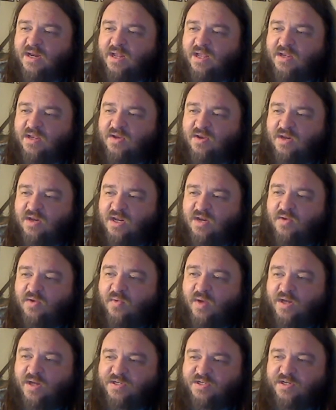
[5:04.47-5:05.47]
you need to
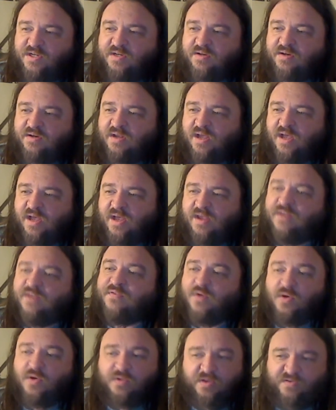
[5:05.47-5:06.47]
watch it, if
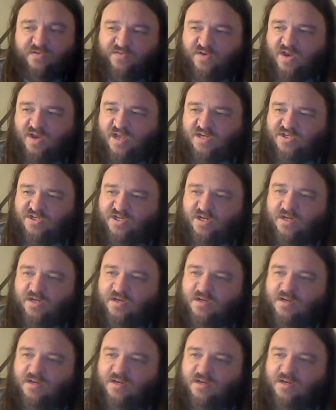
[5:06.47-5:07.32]
only for Hasha.